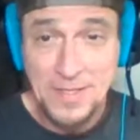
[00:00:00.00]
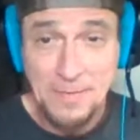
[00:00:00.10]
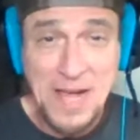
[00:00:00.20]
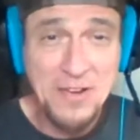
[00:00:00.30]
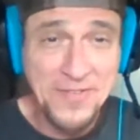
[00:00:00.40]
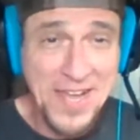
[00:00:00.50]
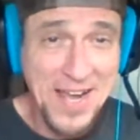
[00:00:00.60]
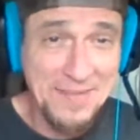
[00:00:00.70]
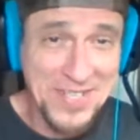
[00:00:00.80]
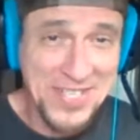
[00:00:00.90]
amount of
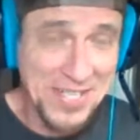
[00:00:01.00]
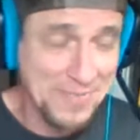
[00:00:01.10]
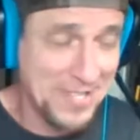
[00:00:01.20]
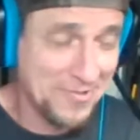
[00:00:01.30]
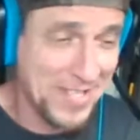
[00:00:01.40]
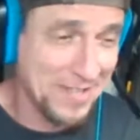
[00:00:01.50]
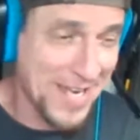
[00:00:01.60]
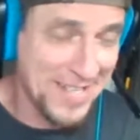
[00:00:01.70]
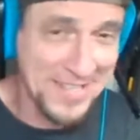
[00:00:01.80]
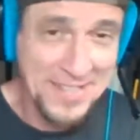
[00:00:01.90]
time it took me to
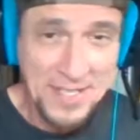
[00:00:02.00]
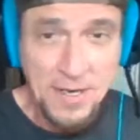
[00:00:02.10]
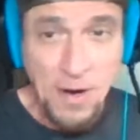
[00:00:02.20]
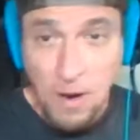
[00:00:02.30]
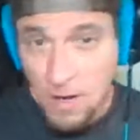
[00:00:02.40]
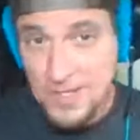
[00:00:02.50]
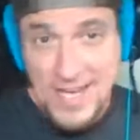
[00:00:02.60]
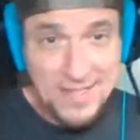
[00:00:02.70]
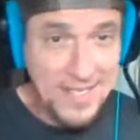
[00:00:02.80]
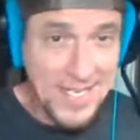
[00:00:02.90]
realize all
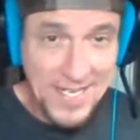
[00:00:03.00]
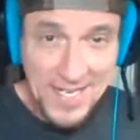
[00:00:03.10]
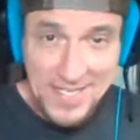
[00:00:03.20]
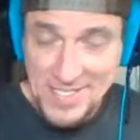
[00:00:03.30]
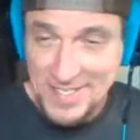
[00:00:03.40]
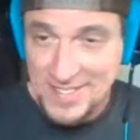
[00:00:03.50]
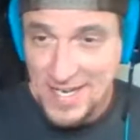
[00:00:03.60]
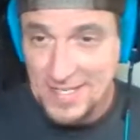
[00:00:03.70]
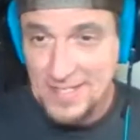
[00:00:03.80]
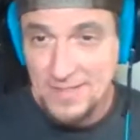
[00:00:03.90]
that I had just
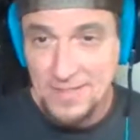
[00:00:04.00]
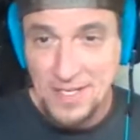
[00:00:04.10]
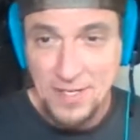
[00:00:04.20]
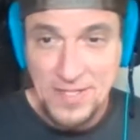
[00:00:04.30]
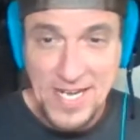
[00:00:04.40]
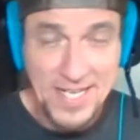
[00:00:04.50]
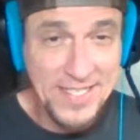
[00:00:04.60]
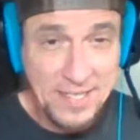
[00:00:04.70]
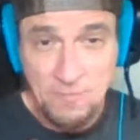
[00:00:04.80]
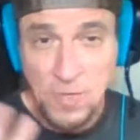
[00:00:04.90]
said, that I
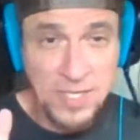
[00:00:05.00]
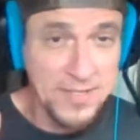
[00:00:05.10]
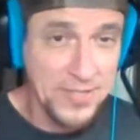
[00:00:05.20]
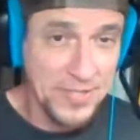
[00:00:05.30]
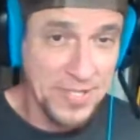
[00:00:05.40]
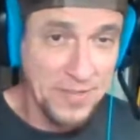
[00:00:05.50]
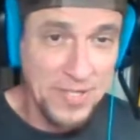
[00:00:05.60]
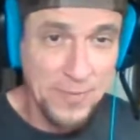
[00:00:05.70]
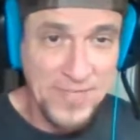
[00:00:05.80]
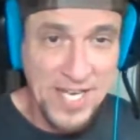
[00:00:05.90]
didn't want to do a
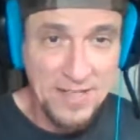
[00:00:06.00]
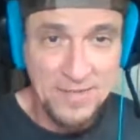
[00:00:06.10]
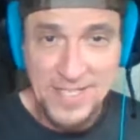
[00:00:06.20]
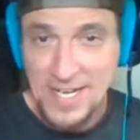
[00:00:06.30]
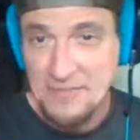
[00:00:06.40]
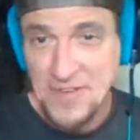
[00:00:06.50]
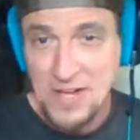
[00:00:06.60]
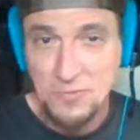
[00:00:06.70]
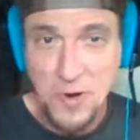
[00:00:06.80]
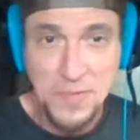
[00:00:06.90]
YouTube channel. Then I
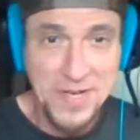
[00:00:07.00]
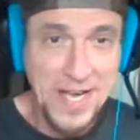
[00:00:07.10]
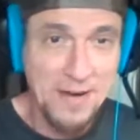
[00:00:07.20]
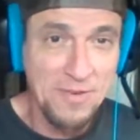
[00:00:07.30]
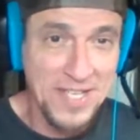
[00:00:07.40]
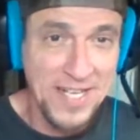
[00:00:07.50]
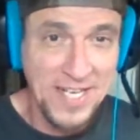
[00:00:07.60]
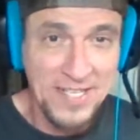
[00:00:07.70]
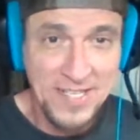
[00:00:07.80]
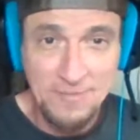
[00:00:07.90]
found Roman Atwood. Then I
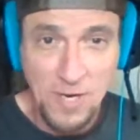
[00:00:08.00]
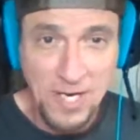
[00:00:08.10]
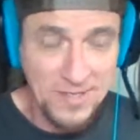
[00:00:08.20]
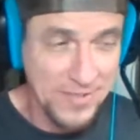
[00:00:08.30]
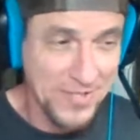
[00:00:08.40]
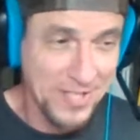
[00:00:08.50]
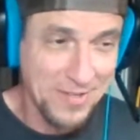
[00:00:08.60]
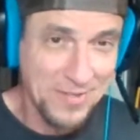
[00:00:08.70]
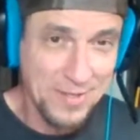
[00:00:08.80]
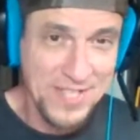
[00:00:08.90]
did want to do a
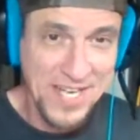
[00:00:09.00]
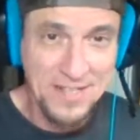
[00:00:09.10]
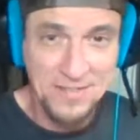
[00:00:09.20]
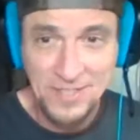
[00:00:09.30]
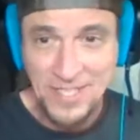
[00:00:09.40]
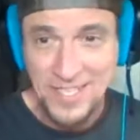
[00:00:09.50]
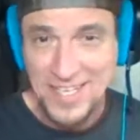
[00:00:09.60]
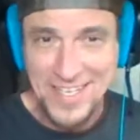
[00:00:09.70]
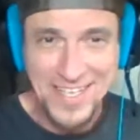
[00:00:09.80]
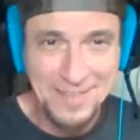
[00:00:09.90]
YouTube channel
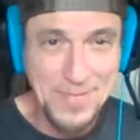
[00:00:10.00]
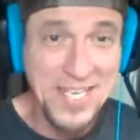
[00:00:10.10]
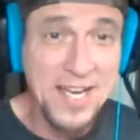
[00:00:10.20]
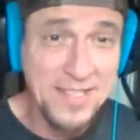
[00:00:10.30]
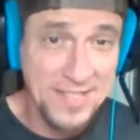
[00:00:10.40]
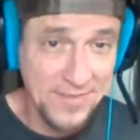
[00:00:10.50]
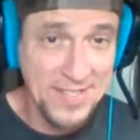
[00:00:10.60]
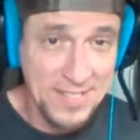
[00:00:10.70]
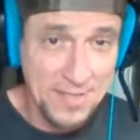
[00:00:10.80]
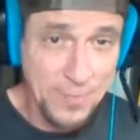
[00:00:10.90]
because of the
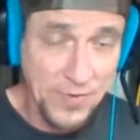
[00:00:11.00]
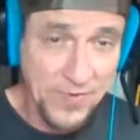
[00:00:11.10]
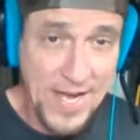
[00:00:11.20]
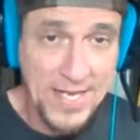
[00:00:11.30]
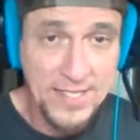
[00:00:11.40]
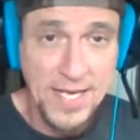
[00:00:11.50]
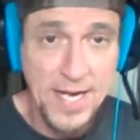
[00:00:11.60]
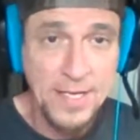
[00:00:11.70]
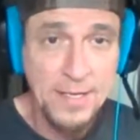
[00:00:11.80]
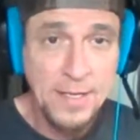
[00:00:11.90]
simple fact that